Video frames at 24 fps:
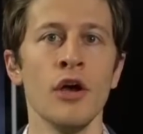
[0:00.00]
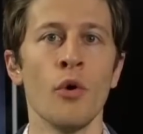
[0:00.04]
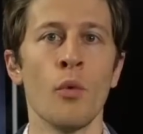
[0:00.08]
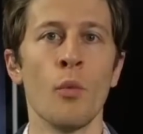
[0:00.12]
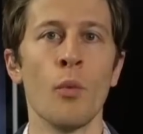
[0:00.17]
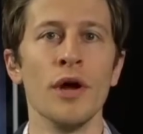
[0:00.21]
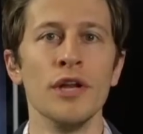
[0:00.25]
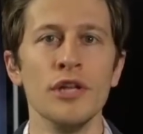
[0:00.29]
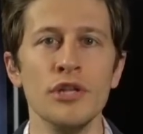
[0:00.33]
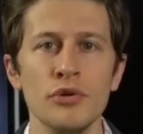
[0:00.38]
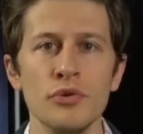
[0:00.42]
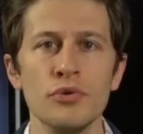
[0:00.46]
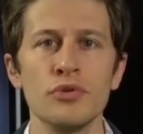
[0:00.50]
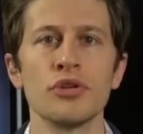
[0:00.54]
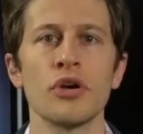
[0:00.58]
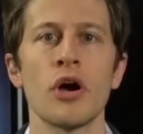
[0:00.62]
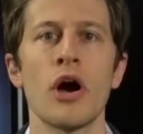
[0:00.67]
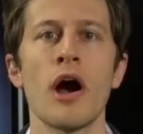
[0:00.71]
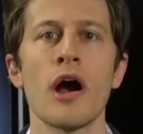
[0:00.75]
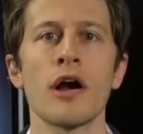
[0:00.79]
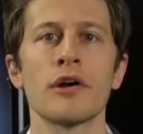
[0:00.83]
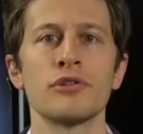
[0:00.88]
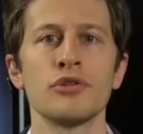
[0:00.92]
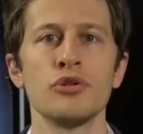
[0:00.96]
When you
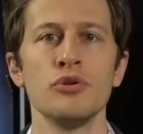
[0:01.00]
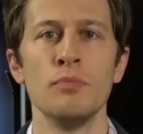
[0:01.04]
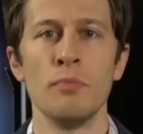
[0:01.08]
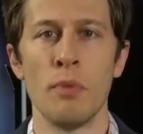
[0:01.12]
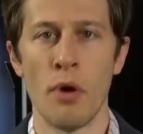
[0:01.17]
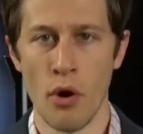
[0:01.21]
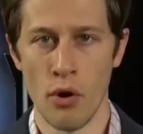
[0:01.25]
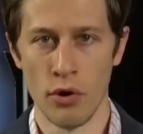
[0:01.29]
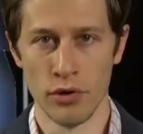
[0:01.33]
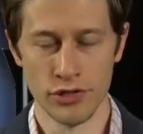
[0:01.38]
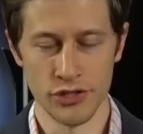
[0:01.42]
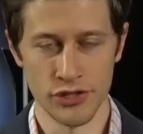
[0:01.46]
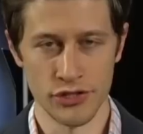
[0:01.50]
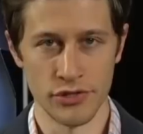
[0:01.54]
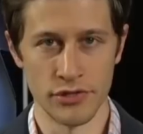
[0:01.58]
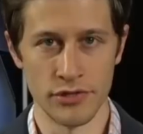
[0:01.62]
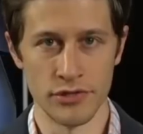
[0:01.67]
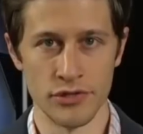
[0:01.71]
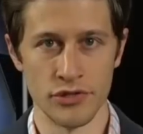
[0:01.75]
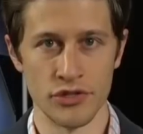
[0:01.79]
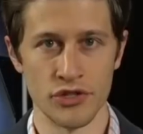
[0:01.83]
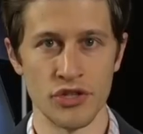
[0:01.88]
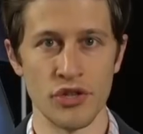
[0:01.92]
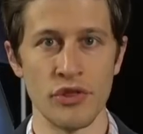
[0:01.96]
talk to
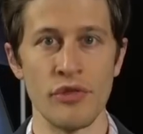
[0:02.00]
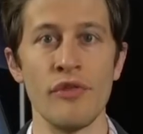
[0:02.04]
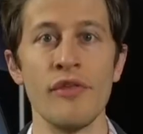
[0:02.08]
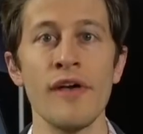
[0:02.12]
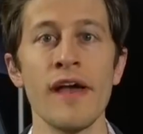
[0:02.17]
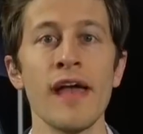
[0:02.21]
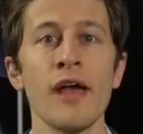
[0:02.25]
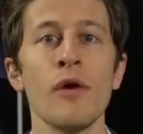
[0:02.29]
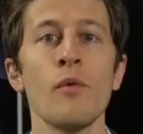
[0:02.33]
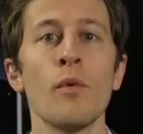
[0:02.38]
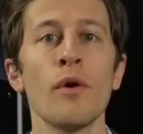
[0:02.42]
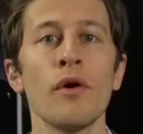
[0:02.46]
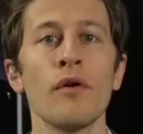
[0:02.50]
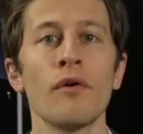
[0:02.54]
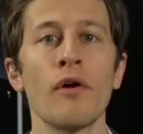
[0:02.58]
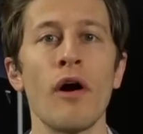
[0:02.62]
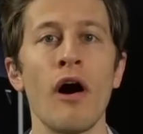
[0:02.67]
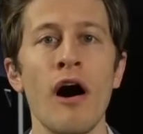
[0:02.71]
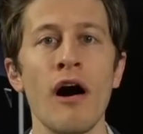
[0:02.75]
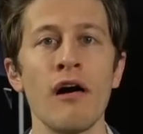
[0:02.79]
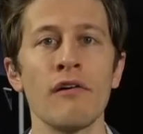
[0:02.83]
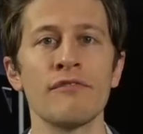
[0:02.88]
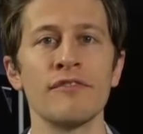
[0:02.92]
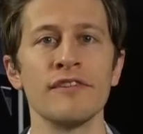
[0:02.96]
pollsters, they will
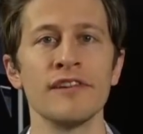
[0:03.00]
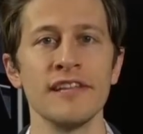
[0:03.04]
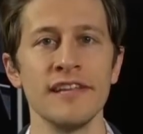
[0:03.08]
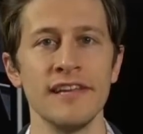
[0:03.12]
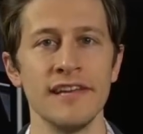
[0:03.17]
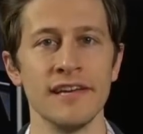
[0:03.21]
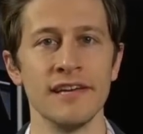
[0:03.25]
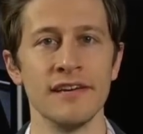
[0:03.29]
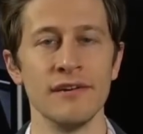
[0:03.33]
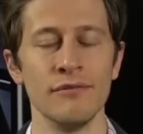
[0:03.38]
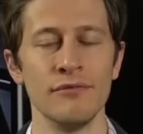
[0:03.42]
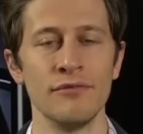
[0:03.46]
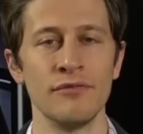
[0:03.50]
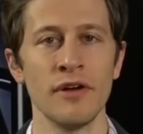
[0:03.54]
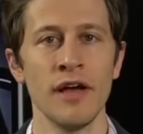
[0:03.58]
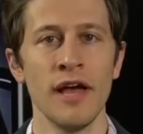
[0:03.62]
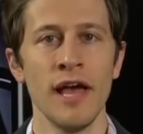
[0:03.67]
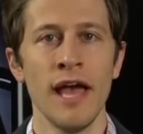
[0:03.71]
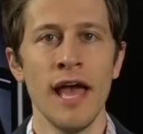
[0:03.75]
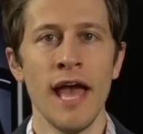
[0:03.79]
often give